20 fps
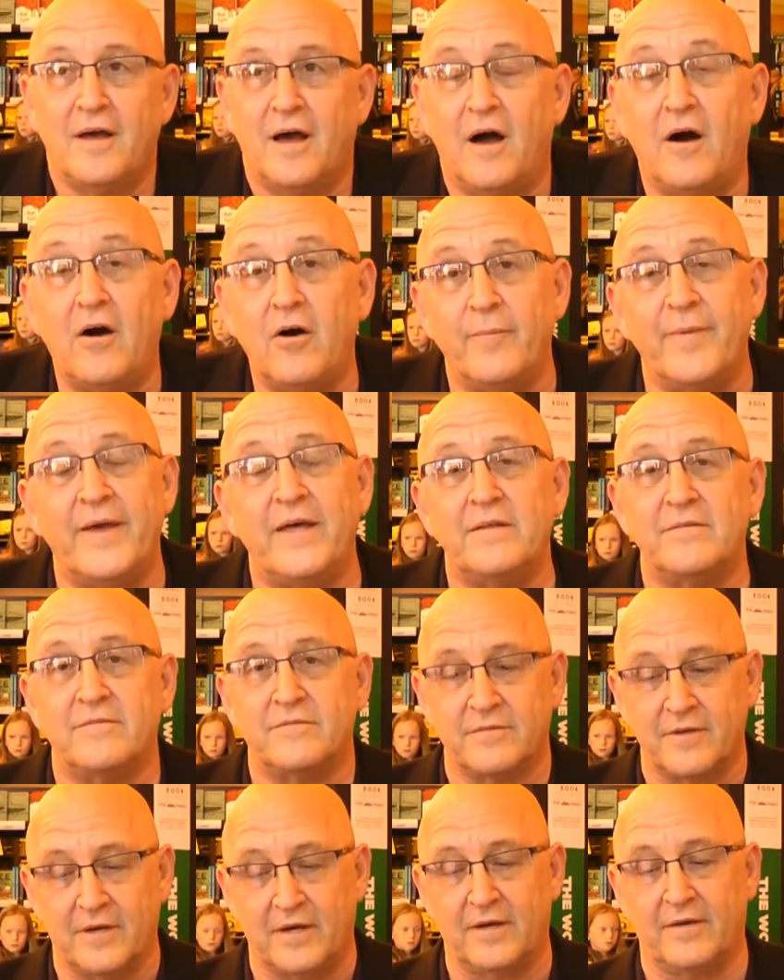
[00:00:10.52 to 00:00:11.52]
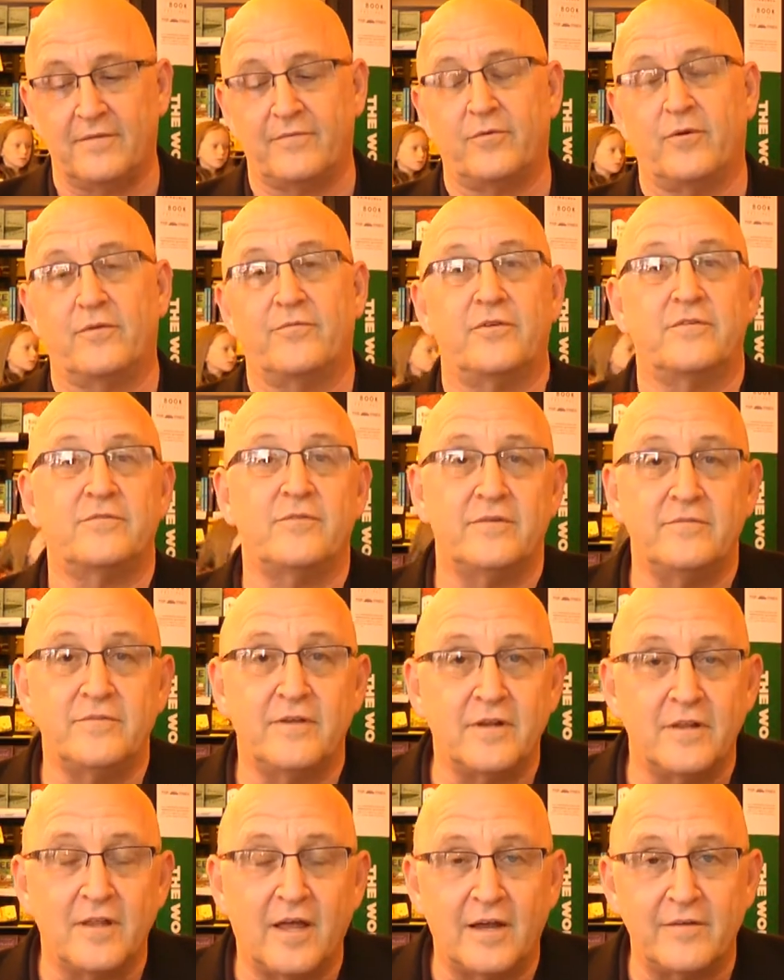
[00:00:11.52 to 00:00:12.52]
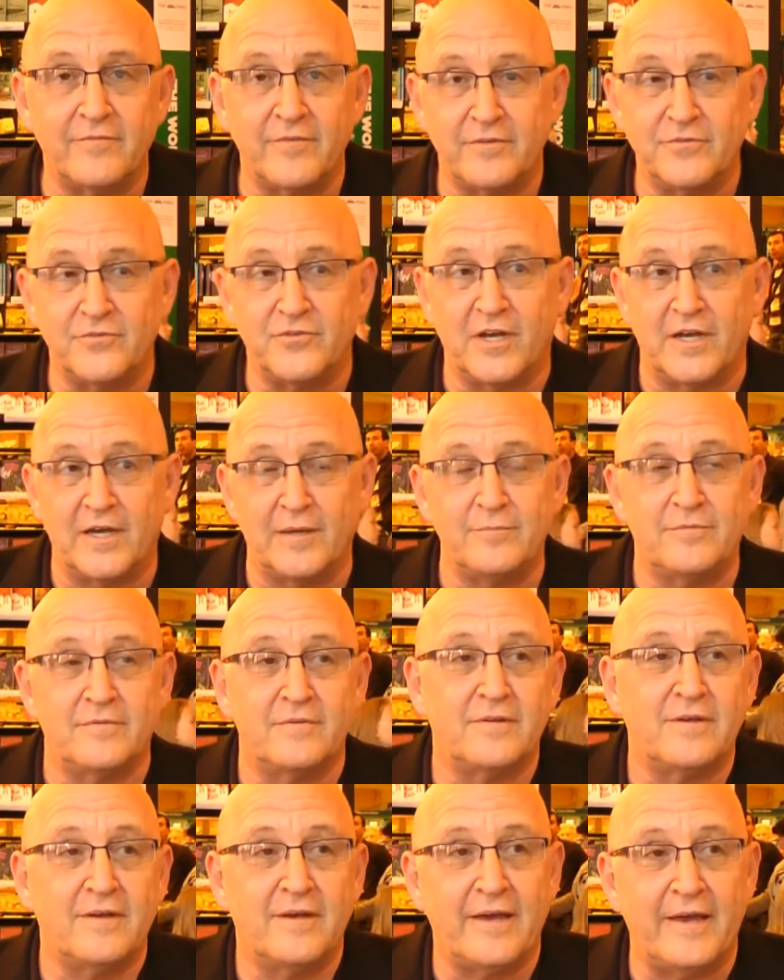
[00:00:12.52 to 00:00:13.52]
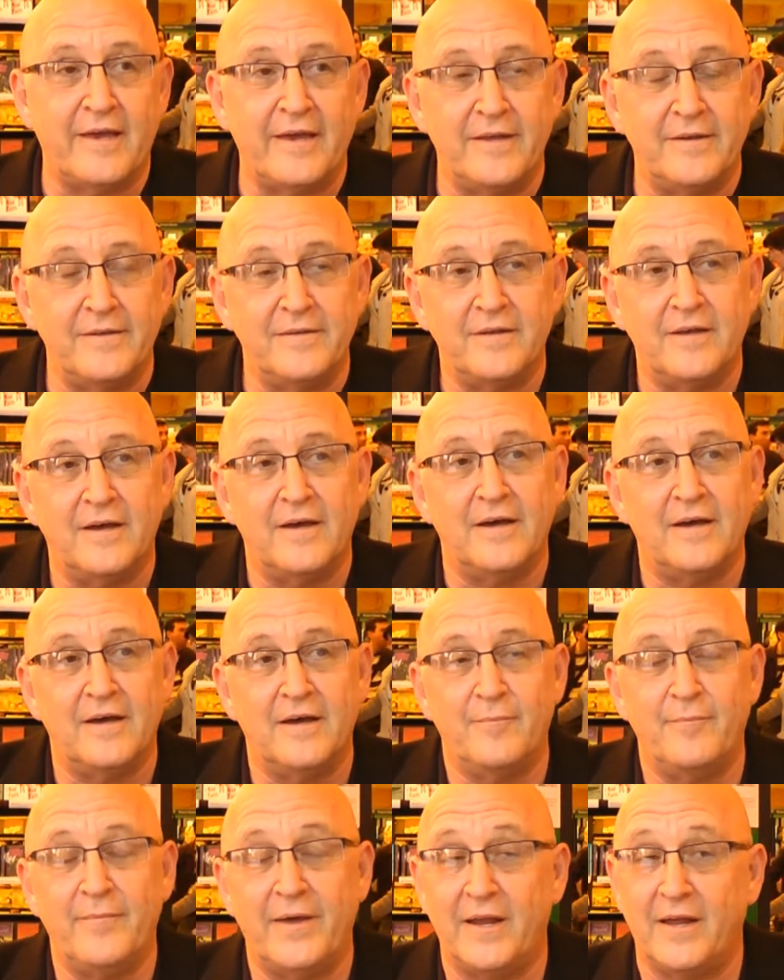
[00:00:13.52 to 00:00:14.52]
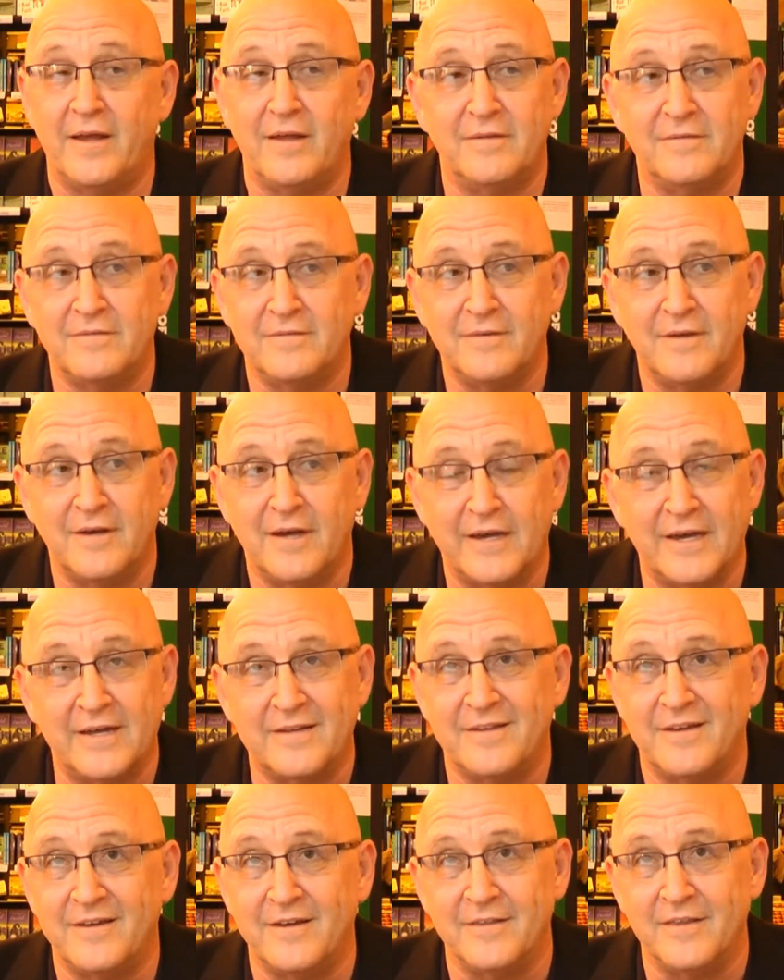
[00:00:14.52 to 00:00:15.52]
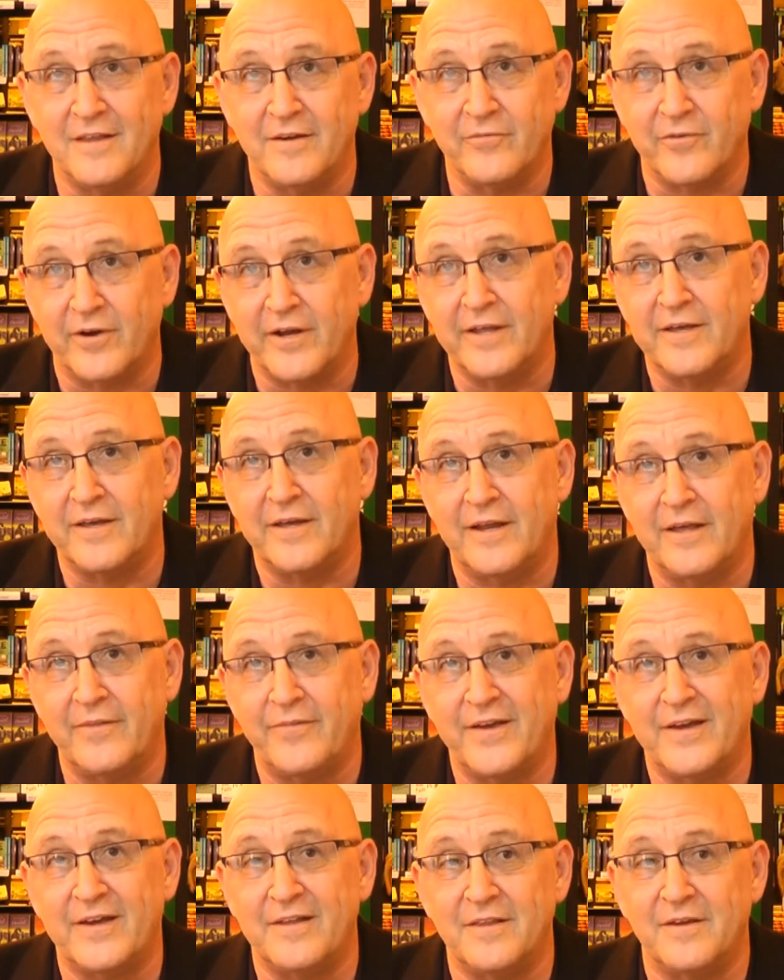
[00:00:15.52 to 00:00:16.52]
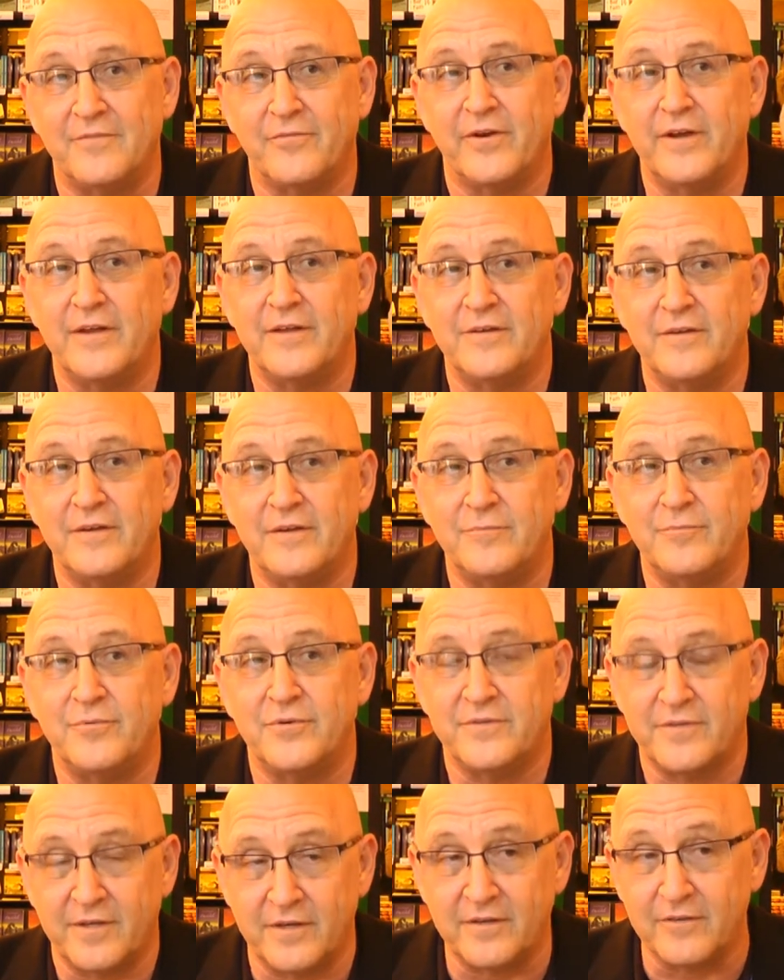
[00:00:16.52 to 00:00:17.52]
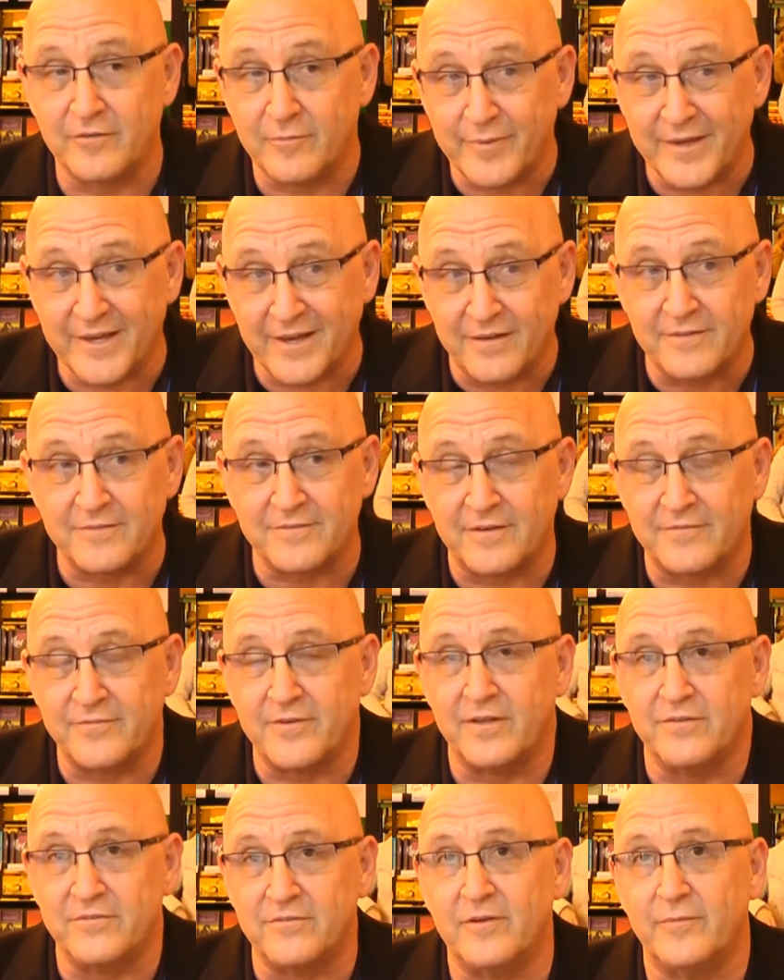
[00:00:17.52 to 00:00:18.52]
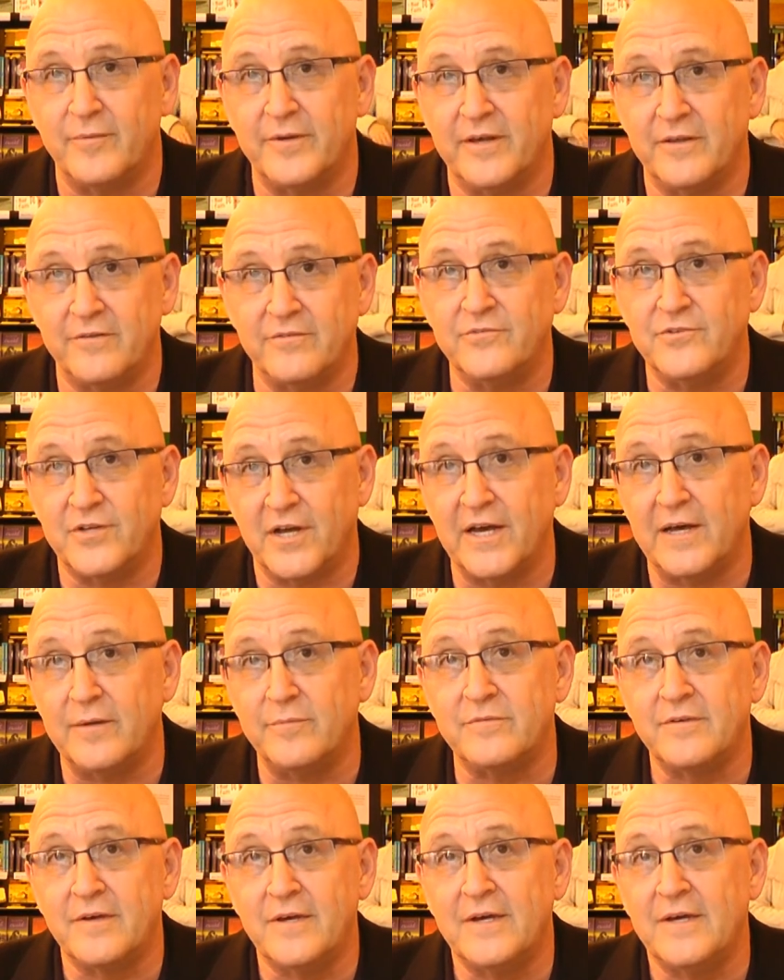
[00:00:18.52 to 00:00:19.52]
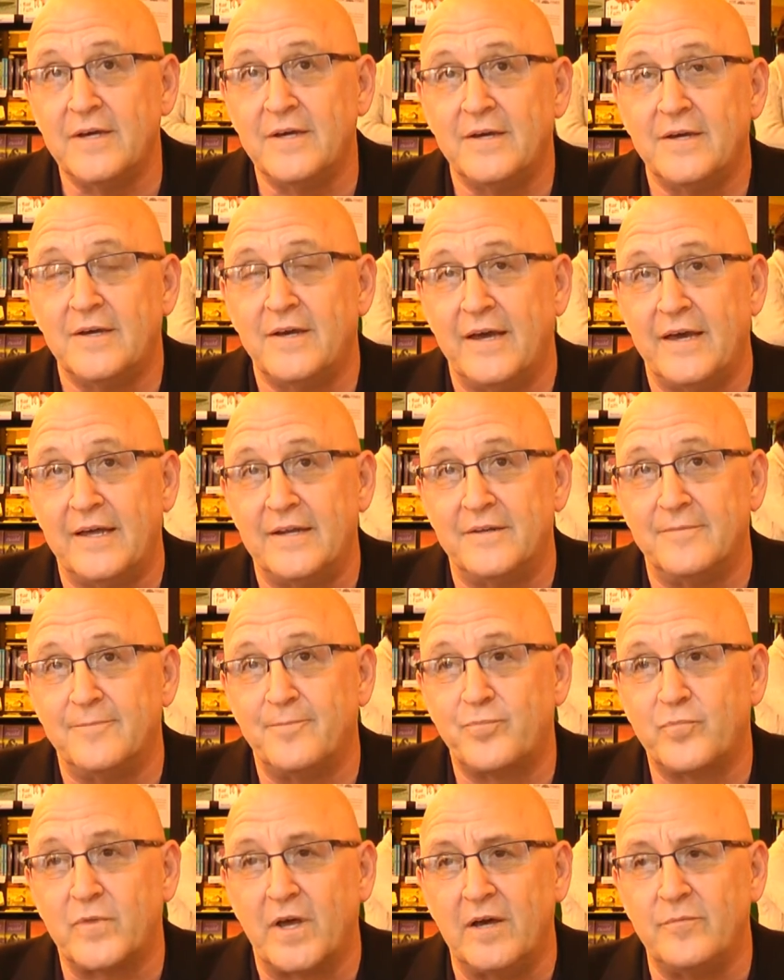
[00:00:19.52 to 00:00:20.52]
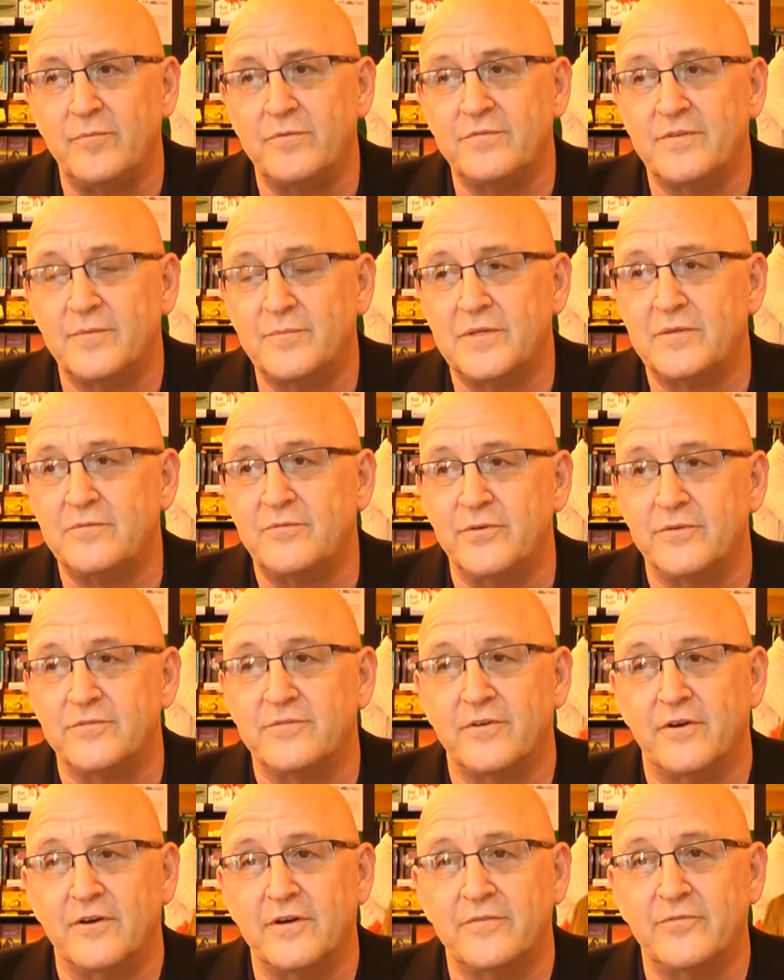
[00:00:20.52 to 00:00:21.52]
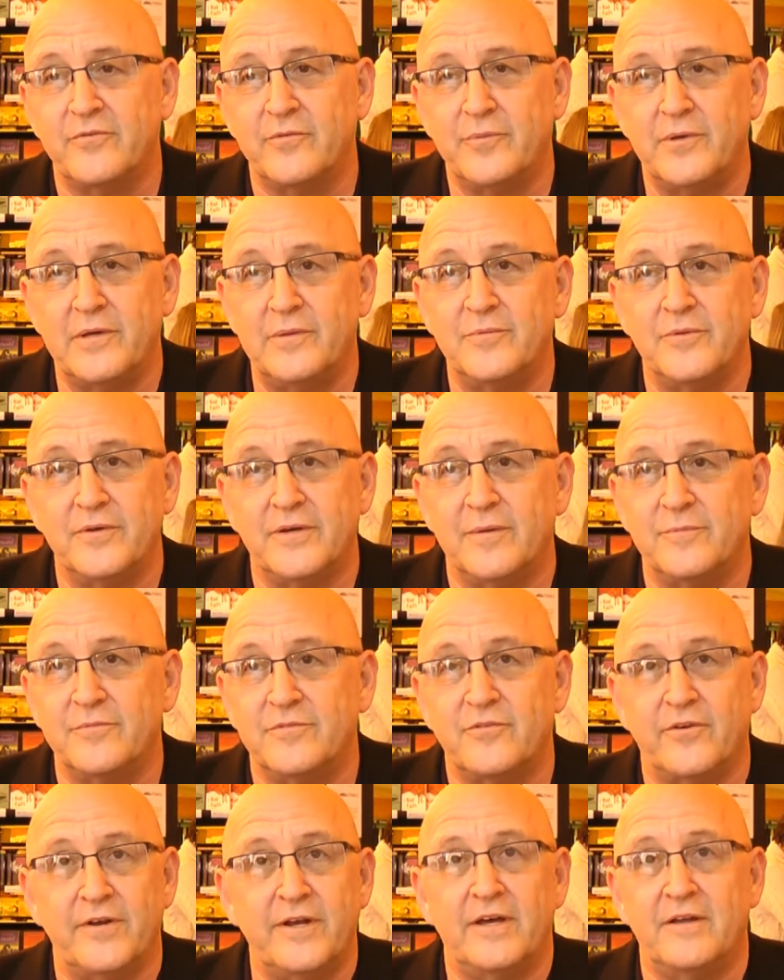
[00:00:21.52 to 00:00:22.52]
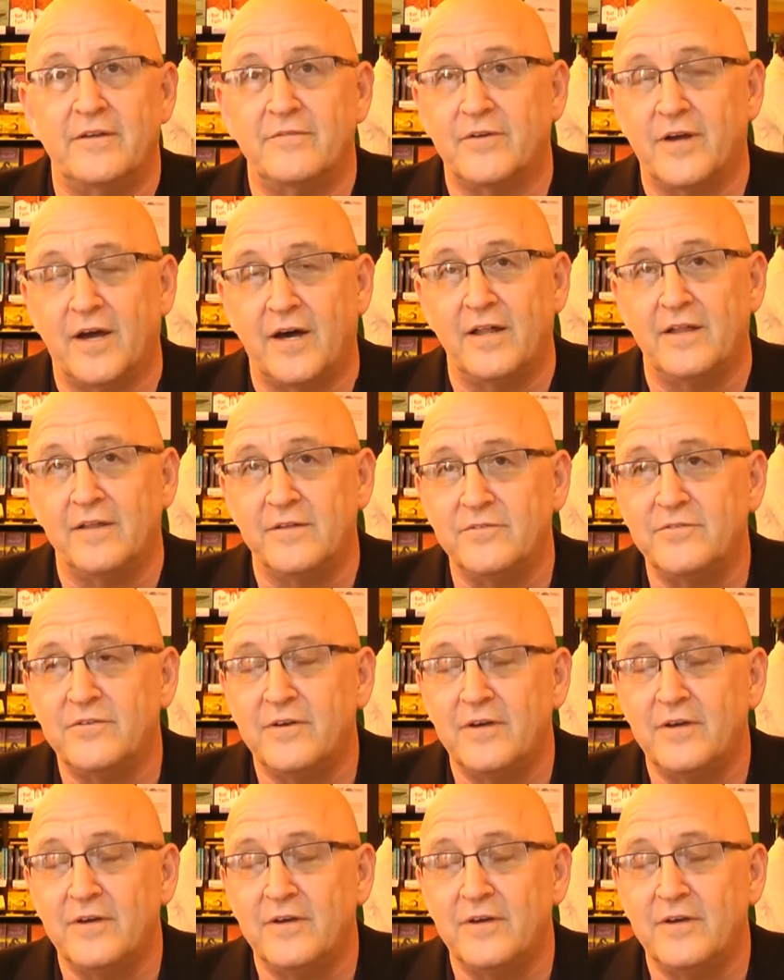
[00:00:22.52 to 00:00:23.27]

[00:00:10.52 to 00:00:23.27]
Oh man, it's well. First of all, I've done a lot of other jobs, and I gotta tell you, I love writing. And I think I love writing in particular because I've done so many other jobs. And I almost sometimes feel sorry for people who come straight out of college,